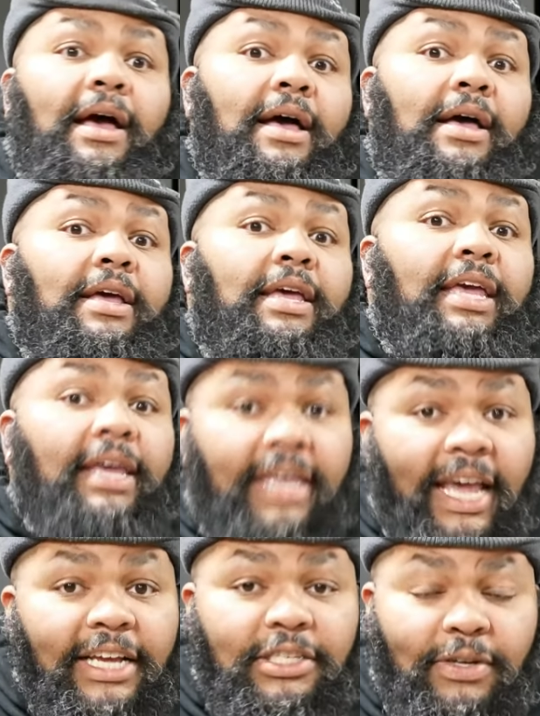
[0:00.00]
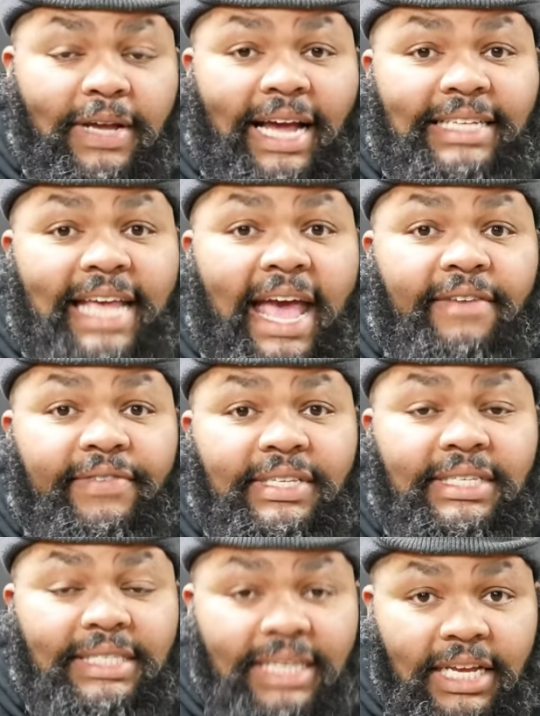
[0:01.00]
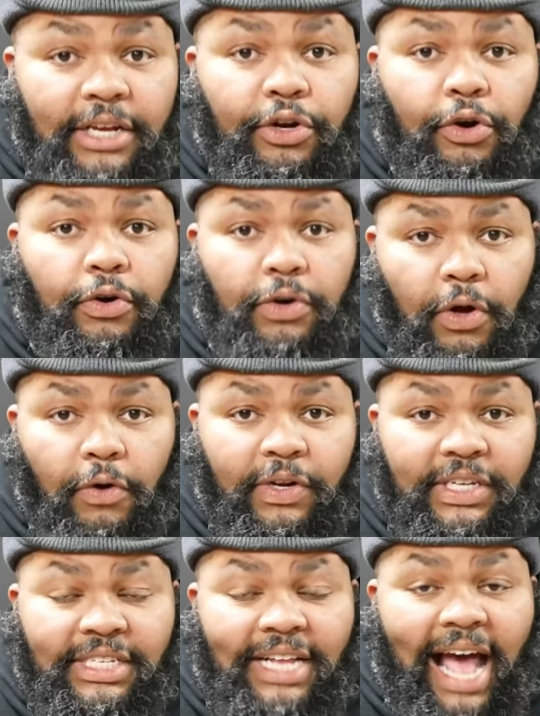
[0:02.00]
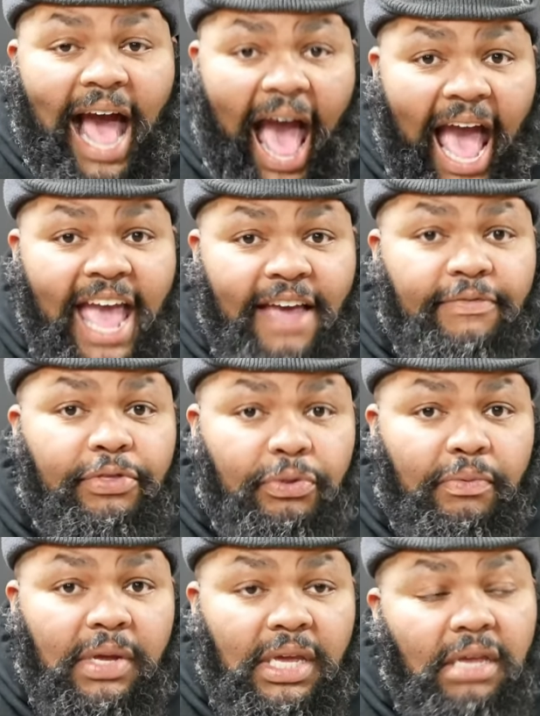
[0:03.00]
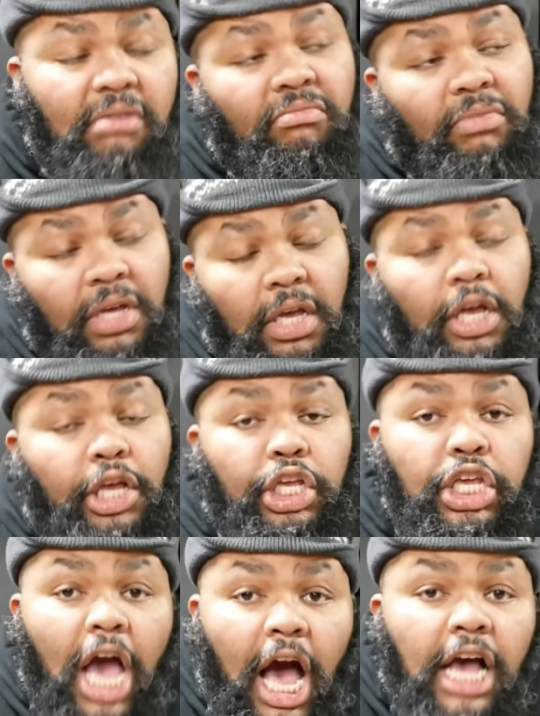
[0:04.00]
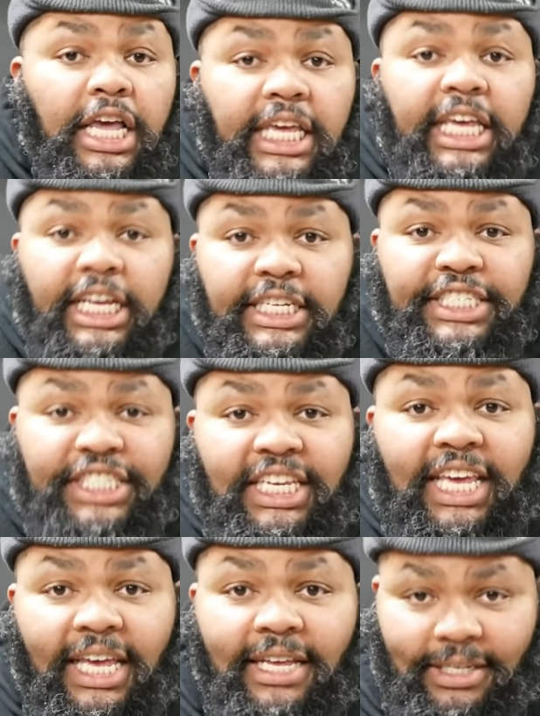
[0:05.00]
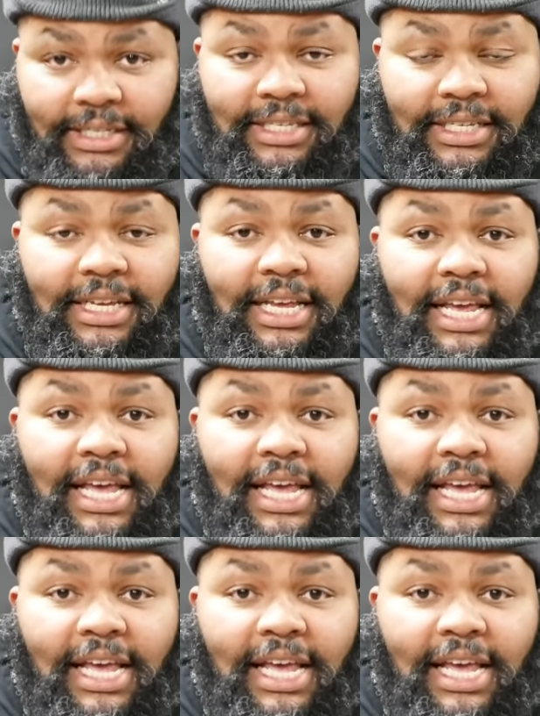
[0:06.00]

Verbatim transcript: Uh, in case you guys haven't seen or noticed, I have three young-ish kids.